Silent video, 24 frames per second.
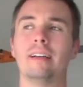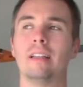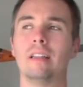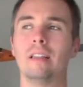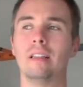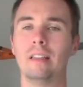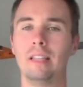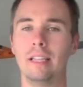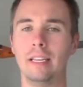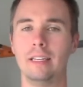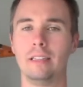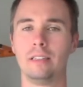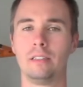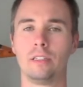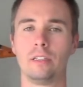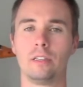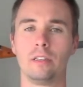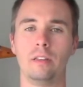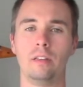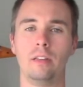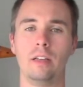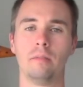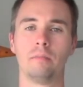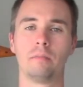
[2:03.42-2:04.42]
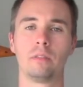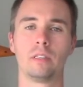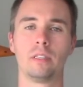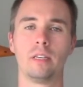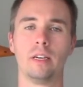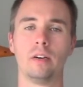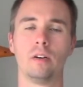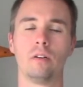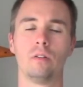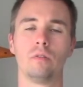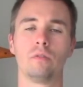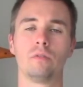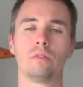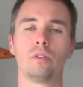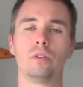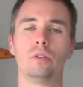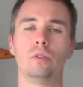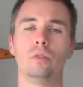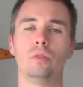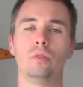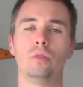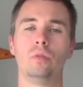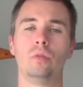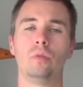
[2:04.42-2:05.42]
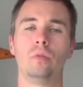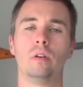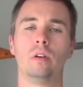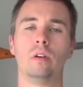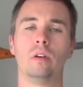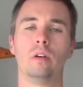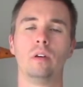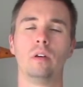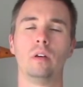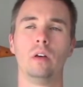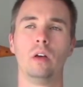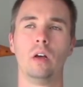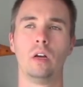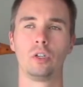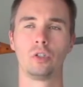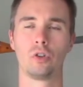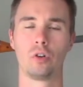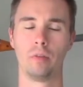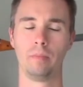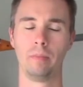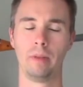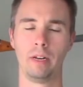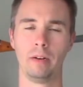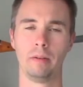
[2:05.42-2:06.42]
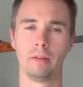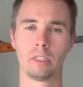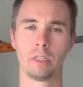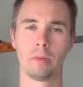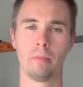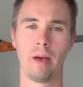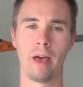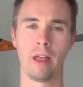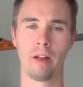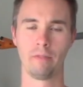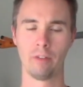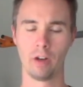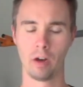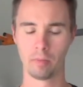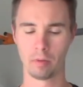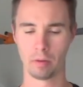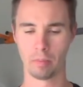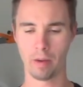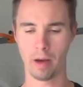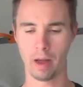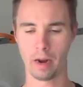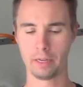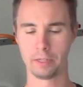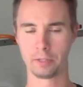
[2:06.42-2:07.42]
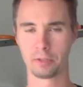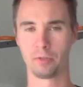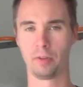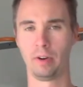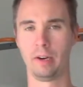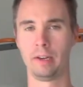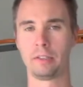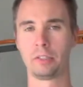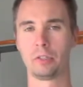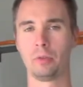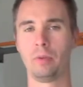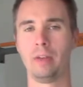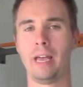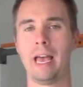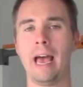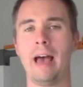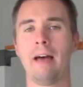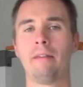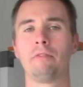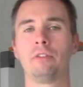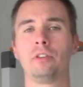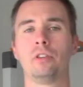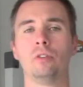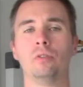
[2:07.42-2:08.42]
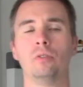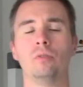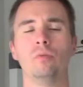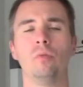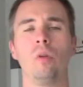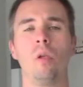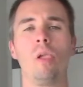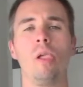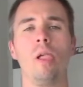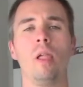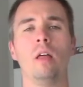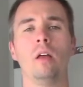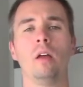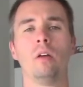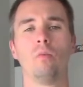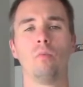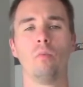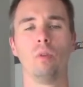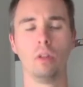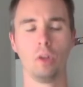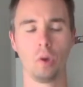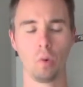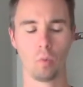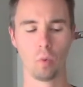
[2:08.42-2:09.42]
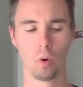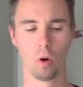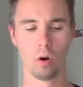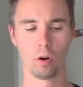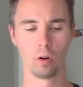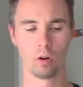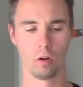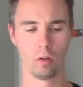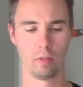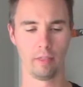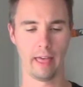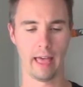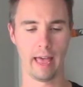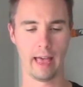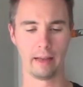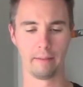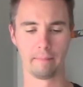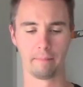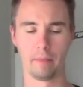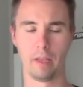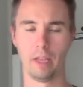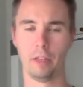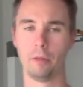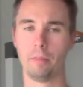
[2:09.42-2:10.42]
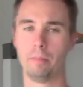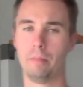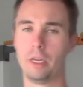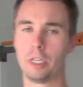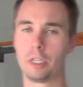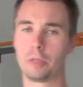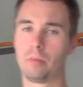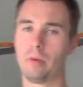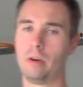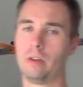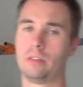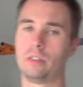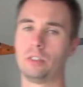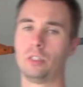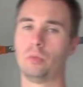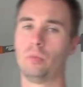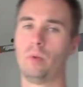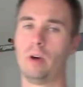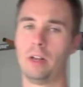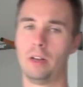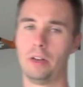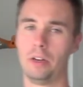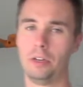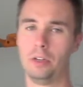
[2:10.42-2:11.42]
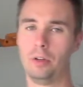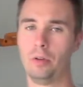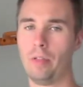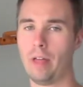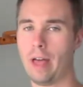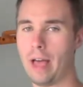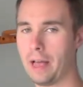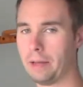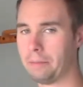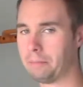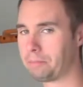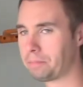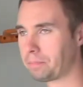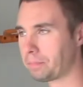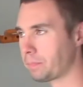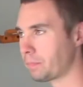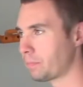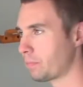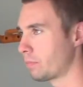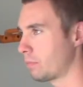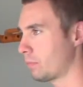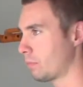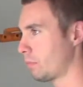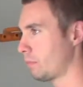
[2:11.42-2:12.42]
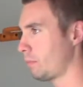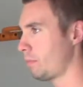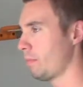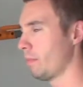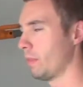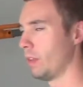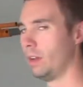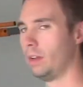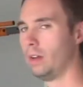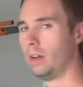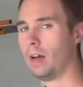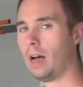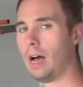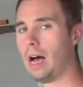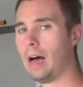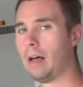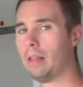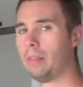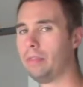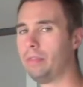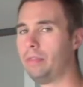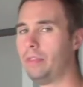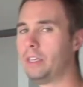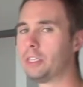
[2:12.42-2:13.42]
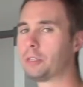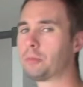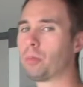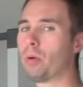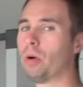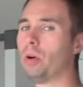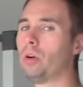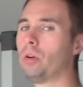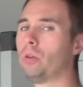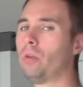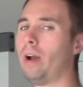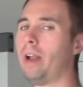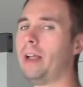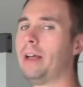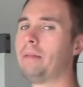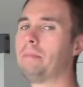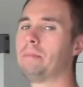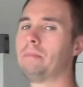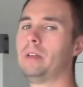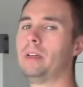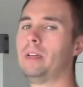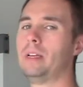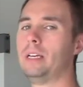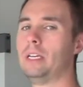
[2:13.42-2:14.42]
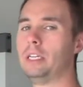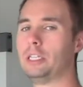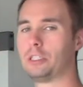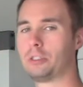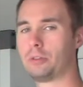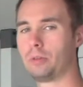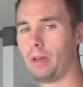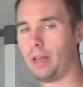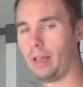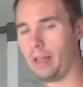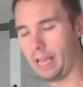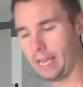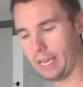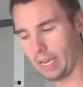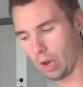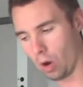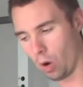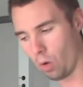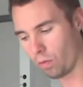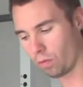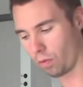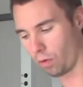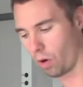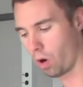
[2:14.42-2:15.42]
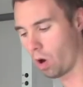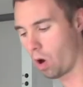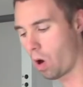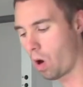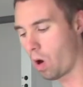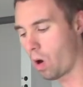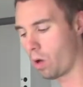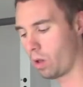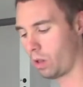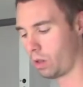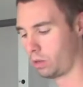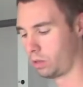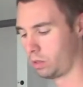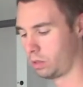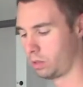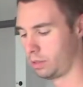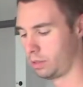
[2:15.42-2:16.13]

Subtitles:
lend themselves to a tremendous amount of upper body strength, so we have to really work on that, and the bench press is the way to do that. This program is a overall